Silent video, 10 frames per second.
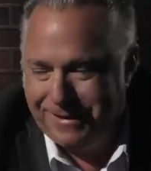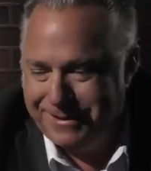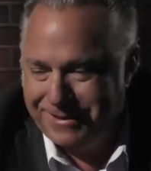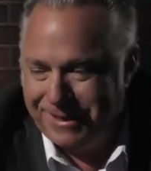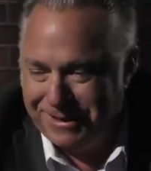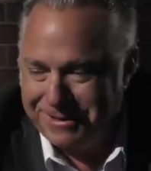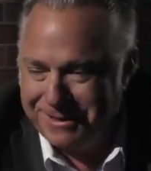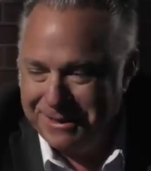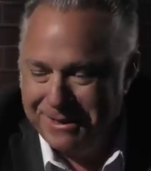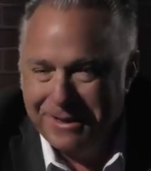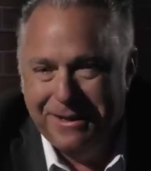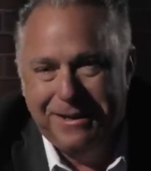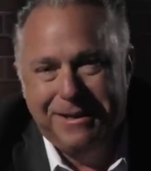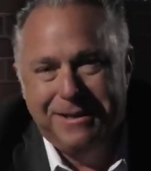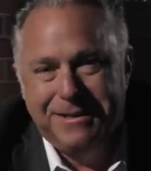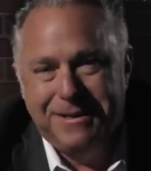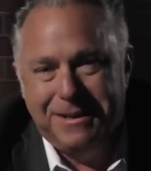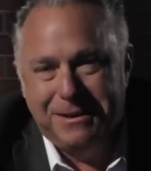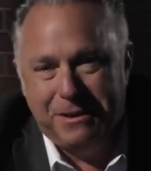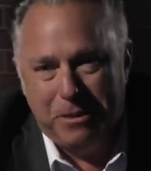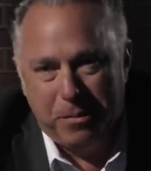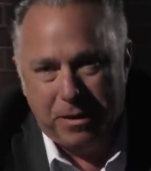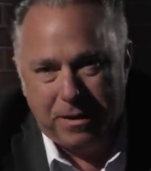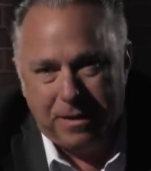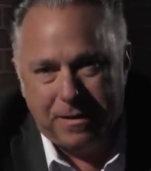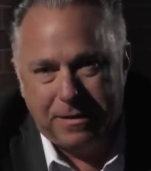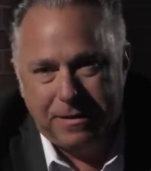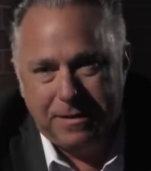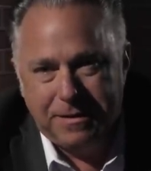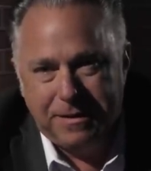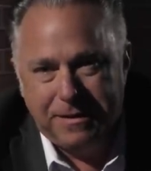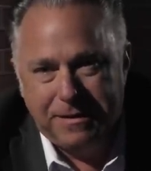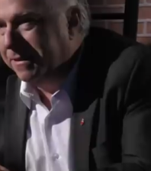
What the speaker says: says Hilaire Belloc. You see,